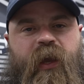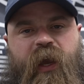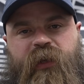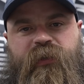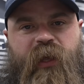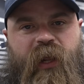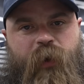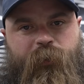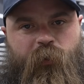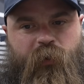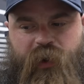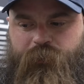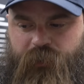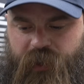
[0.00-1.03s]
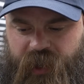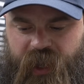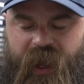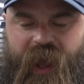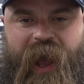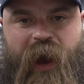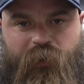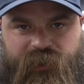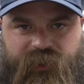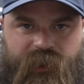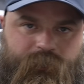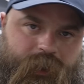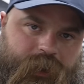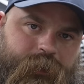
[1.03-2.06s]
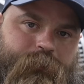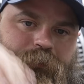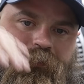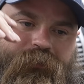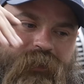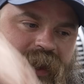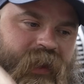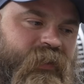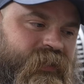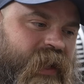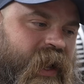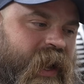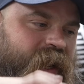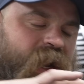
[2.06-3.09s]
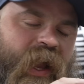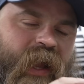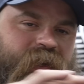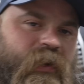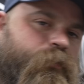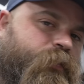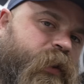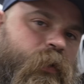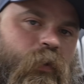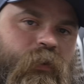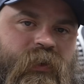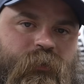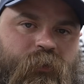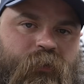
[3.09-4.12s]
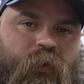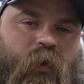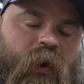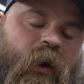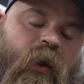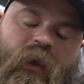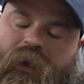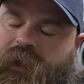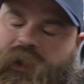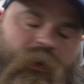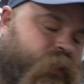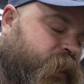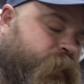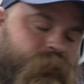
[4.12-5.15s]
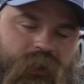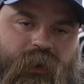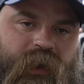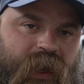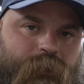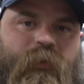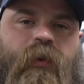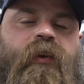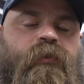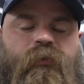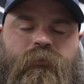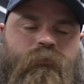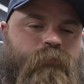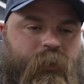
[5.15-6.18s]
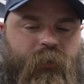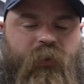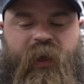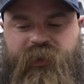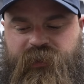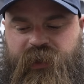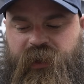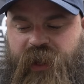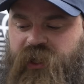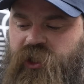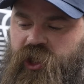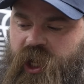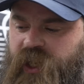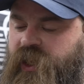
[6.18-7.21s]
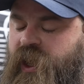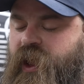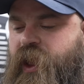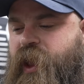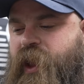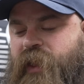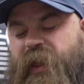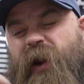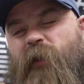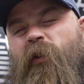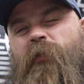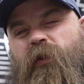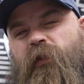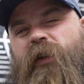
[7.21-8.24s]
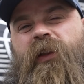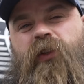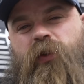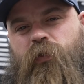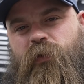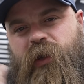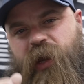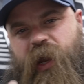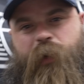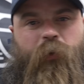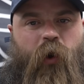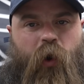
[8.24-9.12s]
case setup and what I'm bringing, how it's going to be inside. I did a video on this before. I'll keep doing it because people like seeing that shit. And then I will move into camera